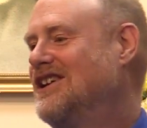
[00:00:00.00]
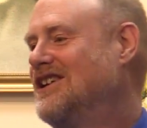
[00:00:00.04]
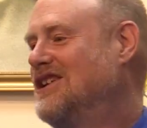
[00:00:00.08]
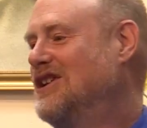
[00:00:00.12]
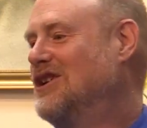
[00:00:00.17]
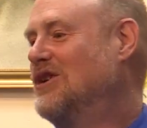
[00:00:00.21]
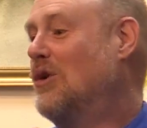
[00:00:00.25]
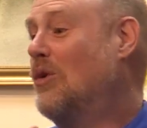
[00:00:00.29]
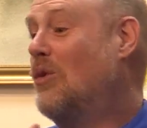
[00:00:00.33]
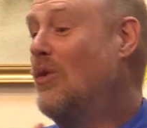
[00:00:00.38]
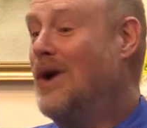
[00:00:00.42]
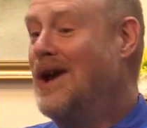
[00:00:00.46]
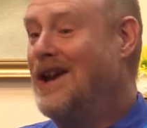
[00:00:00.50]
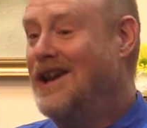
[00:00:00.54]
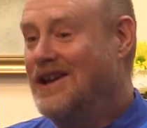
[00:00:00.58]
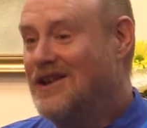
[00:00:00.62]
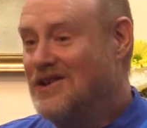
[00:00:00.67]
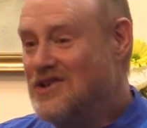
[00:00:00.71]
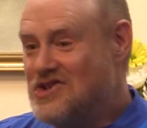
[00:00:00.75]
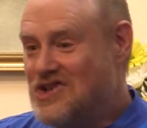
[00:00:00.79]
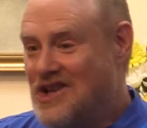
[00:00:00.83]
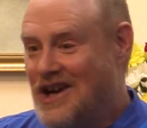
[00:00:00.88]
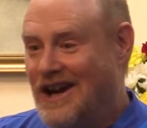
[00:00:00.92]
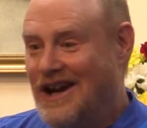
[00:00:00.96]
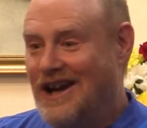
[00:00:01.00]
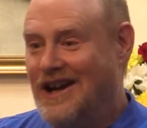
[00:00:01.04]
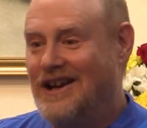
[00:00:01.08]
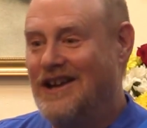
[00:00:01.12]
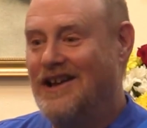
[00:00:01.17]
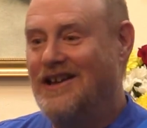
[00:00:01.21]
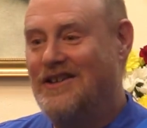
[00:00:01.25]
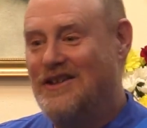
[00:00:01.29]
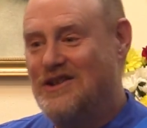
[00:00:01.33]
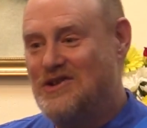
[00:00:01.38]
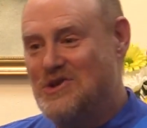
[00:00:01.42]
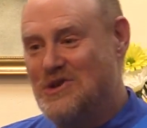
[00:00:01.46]
wedding
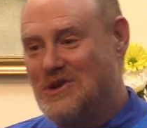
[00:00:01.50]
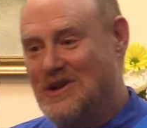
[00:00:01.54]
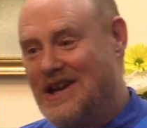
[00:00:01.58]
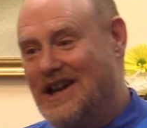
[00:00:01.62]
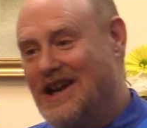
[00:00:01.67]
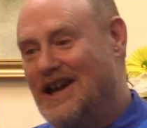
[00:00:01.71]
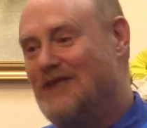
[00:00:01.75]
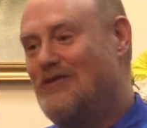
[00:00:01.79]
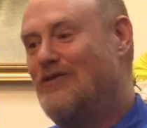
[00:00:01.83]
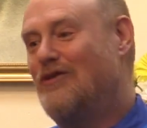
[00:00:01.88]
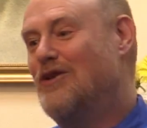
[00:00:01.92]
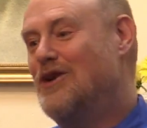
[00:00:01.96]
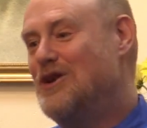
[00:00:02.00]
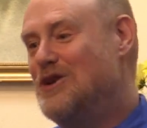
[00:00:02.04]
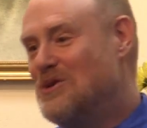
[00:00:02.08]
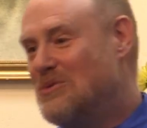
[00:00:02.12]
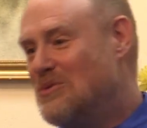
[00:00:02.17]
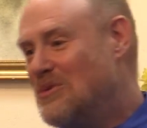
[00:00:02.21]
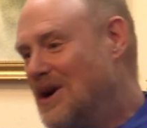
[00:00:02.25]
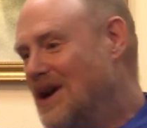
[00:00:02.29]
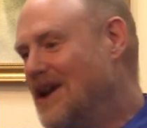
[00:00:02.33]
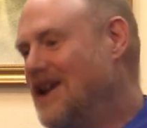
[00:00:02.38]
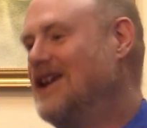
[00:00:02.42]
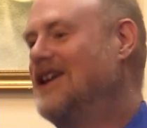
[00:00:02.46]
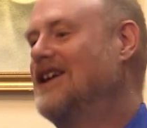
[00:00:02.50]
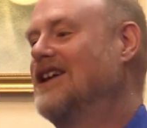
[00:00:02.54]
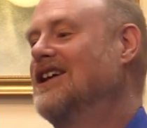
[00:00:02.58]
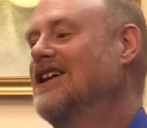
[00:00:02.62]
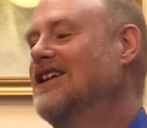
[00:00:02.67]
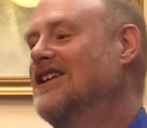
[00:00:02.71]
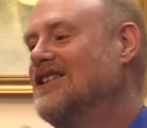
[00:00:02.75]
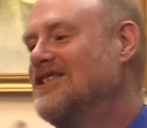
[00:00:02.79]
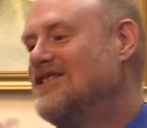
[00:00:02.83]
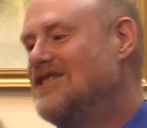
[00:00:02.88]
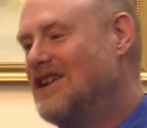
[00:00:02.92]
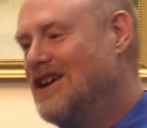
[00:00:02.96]
china that you get for your wedding,
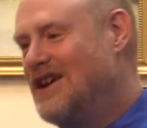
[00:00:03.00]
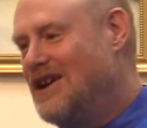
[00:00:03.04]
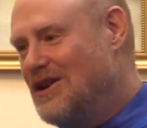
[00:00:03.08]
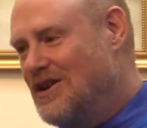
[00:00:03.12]
and